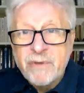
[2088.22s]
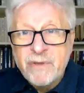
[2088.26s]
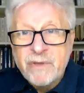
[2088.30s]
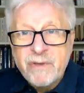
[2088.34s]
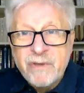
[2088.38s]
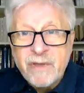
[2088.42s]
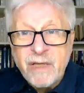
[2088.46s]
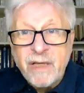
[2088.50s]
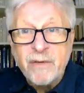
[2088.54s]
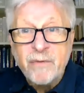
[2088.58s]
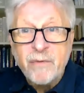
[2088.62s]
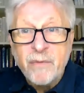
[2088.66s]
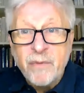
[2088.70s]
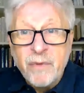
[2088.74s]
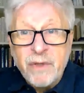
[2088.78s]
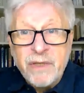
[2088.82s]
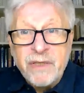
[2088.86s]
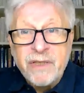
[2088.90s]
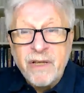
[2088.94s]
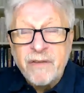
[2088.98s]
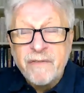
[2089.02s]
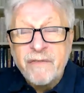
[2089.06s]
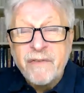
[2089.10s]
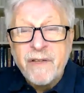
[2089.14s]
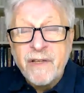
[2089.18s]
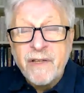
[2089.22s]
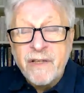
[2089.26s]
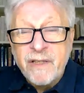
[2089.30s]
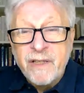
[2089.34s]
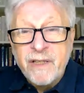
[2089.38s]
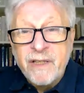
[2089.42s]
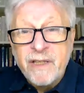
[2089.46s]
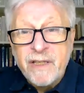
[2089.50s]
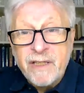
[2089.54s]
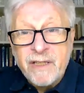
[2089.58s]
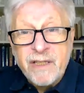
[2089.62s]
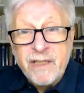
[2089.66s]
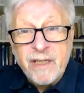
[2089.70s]
So,
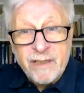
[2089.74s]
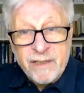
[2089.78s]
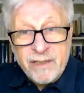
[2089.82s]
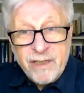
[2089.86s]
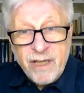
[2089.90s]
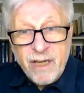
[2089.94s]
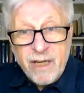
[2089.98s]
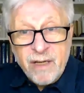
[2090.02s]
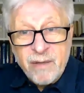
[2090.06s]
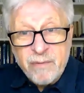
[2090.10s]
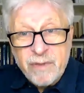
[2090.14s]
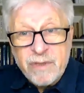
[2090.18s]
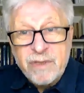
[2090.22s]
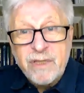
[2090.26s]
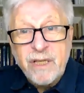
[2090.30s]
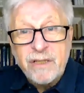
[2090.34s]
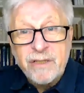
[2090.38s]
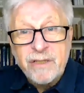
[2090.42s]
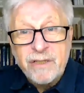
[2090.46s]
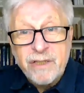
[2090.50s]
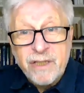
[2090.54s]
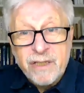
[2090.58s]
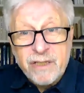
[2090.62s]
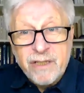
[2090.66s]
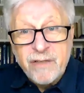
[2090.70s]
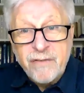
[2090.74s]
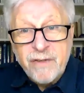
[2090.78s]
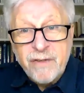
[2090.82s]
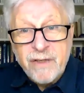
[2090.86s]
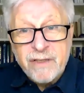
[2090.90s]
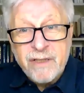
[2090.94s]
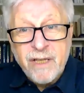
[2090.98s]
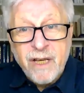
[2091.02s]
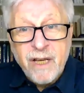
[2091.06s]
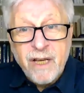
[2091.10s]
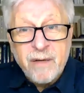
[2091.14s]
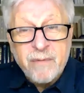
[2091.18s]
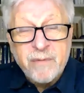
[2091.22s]
enzymes, yeah, we
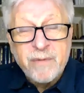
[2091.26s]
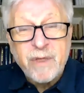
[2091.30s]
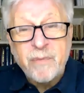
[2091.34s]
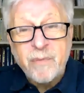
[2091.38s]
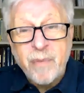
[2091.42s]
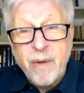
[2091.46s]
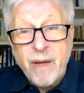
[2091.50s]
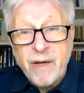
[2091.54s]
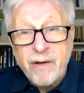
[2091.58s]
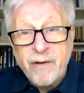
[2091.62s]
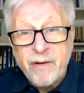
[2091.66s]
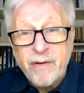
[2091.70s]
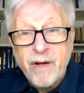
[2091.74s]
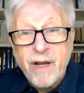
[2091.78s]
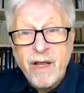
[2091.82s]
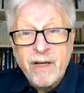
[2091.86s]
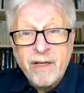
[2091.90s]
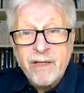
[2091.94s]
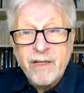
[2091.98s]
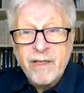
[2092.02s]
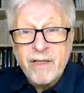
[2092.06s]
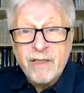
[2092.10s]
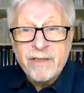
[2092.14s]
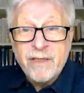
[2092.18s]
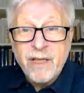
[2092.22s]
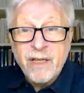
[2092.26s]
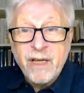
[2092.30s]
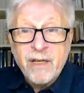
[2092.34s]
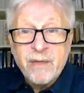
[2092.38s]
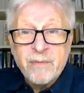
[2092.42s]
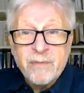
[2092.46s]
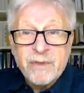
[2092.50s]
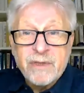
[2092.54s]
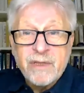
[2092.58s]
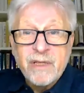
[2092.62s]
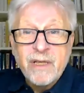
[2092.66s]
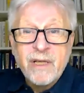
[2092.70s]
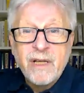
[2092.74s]
definitely need enzymes,
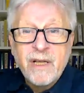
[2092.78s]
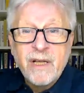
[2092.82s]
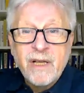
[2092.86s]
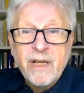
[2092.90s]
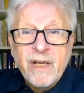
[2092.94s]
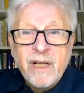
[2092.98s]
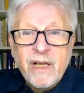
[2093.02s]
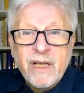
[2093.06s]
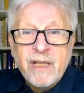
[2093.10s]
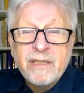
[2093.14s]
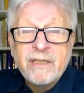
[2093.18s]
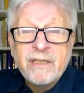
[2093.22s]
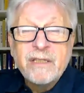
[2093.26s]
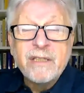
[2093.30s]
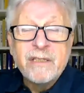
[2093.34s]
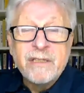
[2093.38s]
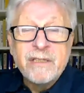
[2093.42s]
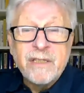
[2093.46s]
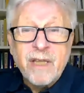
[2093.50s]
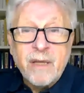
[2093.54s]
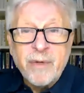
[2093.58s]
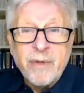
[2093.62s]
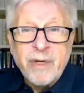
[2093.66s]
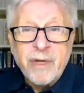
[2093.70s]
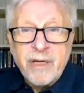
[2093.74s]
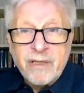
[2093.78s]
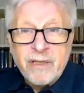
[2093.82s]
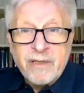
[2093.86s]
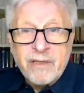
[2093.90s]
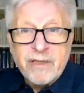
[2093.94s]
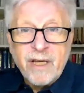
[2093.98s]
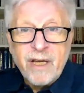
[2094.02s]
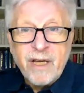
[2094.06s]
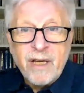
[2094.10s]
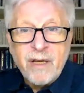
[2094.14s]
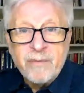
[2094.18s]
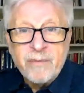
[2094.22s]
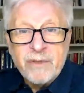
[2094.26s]
digestive enzymes and
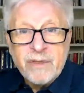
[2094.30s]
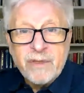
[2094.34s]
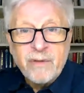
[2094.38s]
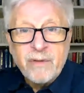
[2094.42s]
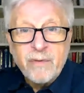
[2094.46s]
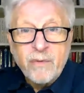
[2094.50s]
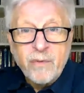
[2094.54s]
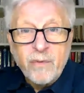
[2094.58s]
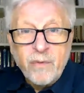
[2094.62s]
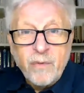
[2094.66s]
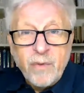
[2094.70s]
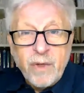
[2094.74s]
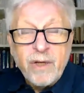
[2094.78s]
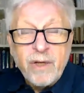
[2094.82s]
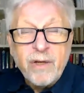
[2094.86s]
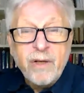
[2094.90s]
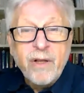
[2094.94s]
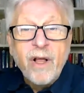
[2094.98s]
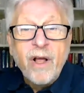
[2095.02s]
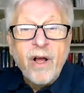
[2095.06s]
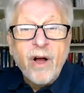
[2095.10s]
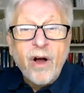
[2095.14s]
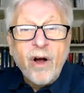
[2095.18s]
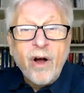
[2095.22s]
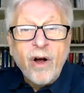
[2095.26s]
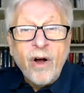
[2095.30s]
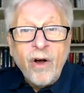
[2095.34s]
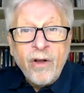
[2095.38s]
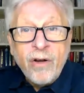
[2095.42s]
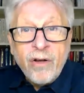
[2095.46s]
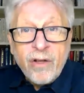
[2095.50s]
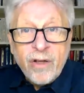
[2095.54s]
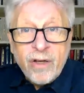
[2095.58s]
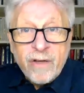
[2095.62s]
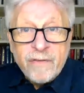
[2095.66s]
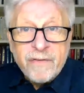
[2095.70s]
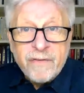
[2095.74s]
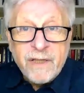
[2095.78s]
pancreatic enzymes
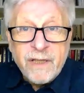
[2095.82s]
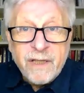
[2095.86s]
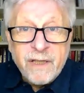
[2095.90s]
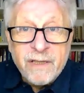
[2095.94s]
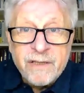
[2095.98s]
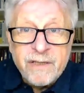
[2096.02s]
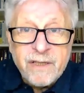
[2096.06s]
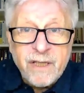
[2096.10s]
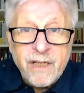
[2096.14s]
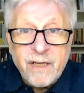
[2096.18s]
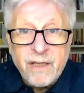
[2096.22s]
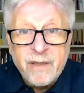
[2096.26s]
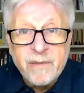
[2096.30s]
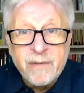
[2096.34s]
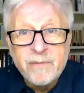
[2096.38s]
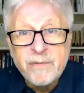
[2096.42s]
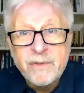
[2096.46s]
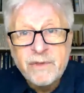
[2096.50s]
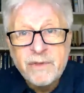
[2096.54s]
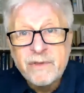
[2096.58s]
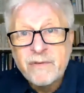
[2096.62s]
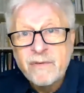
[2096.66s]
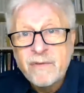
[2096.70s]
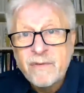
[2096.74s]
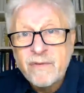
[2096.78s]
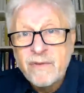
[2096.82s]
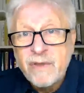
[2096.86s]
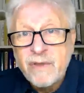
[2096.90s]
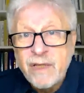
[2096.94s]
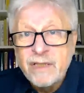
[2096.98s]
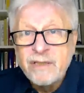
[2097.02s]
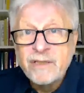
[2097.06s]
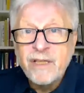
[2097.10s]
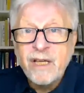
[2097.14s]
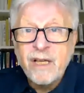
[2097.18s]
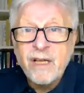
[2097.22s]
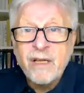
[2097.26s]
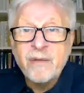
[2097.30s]
systemic enzymes? Well,
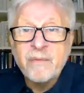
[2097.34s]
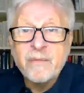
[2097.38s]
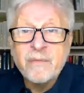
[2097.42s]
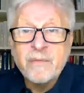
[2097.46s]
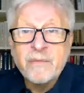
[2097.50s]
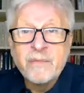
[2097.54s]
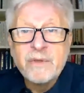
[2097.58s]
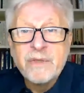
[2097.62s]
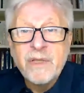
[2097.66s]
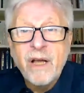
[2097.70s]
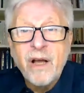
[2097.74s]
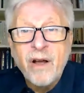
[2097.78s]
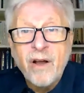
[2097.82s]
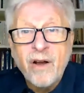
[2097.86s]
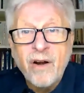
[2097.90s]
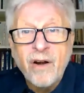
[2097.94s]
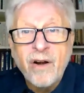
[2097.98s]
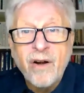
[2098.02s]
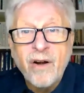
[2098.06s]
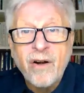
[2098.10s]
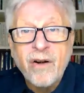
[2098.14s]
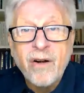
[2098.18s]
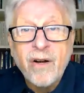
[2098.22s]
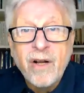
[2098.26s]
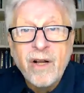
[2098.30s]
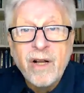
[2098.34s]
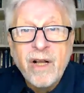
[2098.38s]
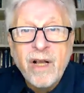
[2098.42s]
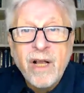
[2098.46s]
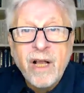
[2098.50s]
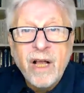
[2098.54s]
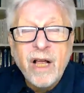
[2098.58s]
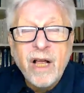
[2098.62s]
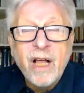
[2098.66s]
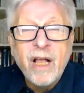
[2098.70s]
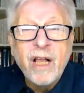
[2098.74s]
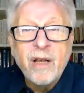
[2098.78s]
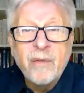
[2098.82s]
all of the enzymes,
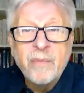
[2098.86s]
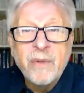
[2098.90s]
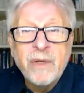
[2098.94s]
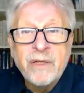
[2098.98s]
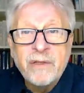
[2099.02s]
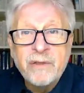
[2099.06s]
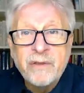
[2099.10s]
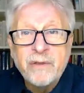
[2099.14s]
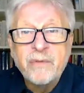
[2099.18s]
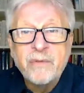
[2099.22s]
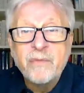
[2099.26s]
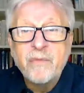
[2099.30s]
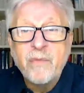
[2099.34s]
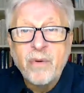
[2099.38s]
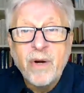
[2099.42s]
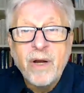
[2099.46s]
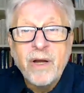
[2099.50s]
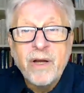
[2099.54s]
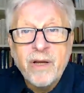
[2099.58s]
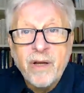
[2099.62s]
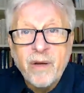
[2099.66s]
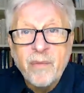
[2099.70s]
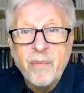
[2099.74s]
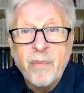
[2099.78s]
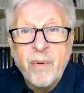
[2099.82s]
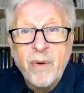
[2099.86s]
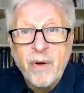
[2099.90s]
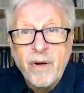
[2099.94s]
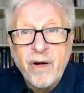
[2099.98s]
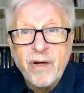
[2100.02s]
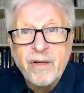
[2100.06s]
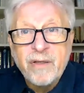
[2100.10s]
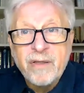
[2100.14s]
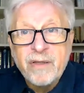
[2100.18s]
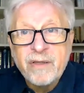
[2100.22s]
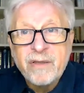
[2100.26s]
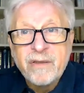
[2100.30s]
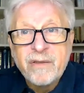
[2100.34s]
enzymes
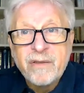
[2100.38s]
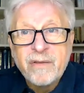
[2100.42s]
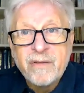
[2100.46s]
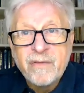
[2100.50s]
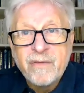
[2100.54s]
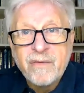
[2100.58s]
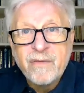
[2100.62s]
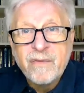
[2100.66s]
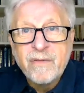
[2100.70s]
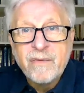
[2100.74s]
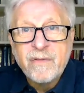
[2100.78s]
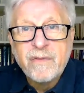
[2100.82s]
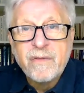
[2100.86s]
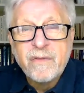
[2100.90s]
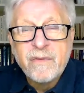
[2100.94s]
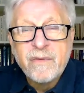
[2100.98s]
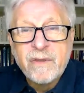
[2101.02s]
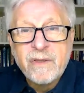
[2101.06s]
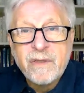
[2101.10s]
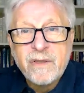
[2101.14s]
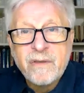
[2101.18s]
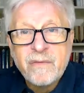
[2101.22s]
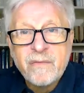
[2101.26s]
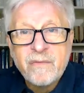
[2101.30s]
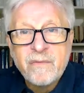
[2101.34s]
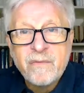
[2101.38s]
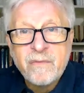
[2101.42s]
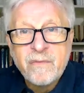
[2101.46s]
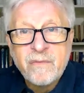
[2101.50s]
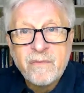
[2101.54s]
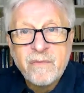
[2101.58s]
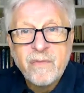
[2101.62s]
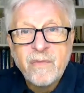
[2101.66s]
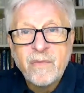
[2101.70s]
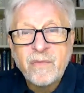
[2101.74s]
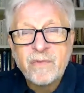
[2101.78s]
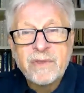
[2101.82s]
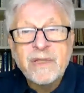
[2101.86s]
are helping to
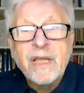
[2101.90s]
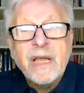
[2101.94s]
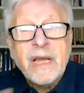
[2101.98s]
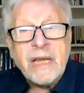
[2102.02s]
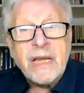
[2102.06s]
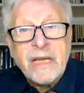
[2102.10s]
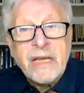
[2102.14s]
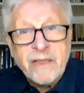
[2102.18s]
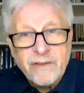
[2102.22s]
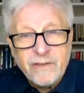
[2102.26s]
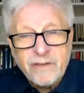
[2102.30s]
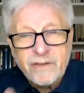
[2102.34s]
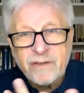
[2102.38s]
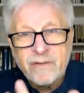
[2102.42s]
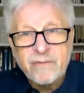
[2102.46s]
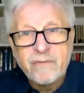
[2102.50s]
break apart